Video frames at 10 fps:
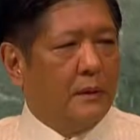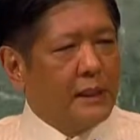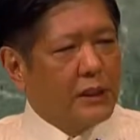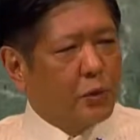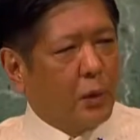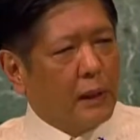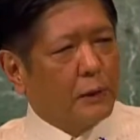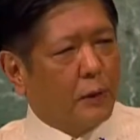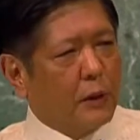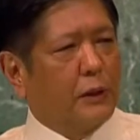This
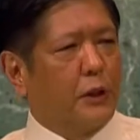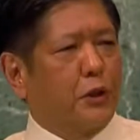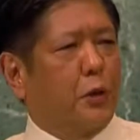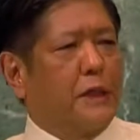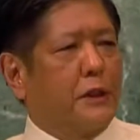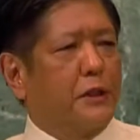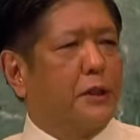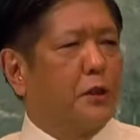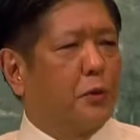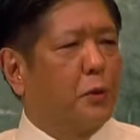world order
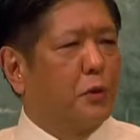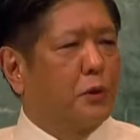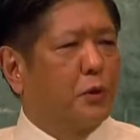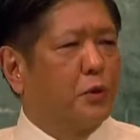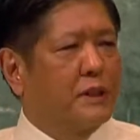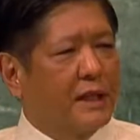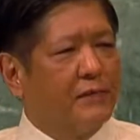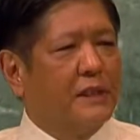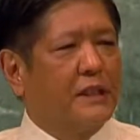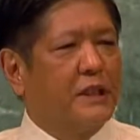traces its roots to
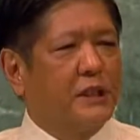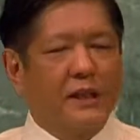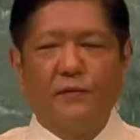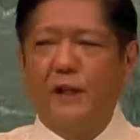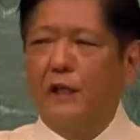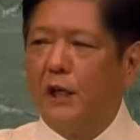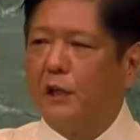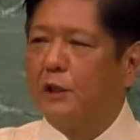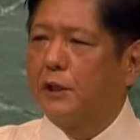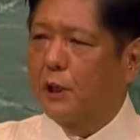77
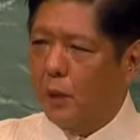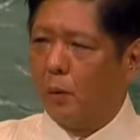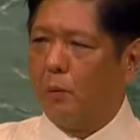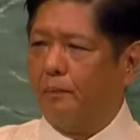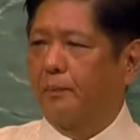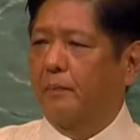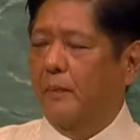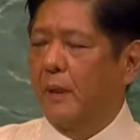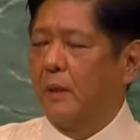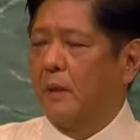years ago
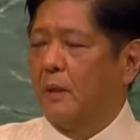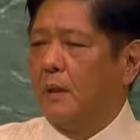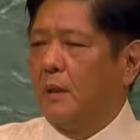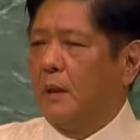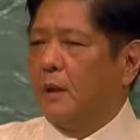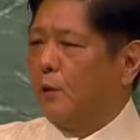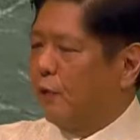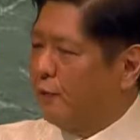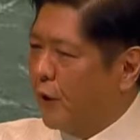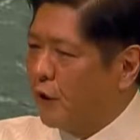
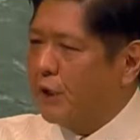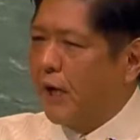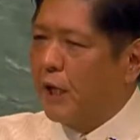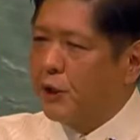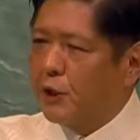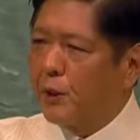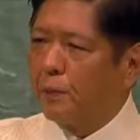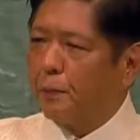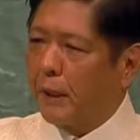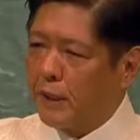your first
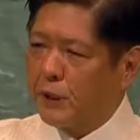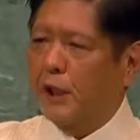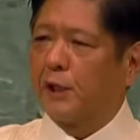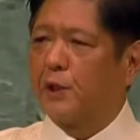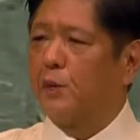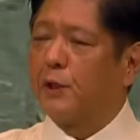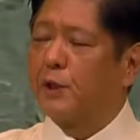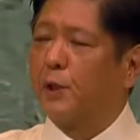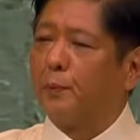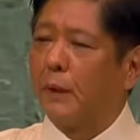Asian predecessor,
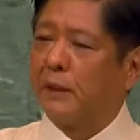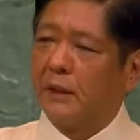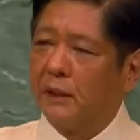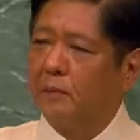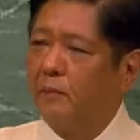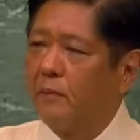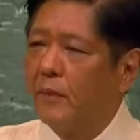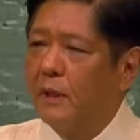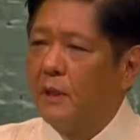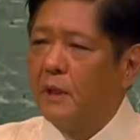Mr. President,
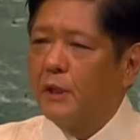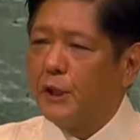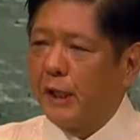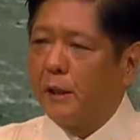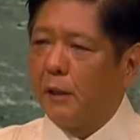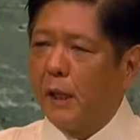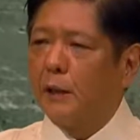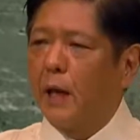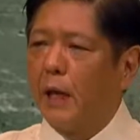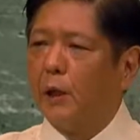
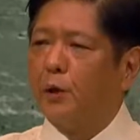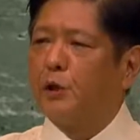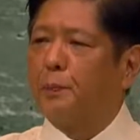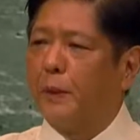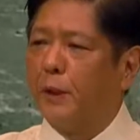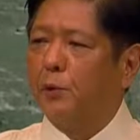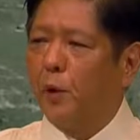General Carlos P.